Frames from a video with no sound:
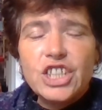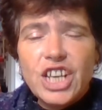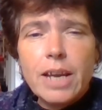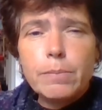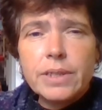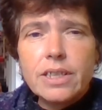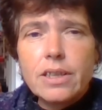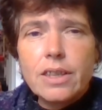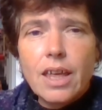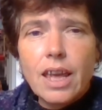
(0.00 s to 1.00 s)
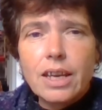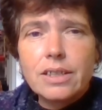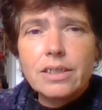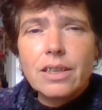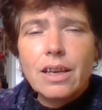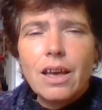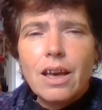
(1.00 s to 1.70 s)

chips and things,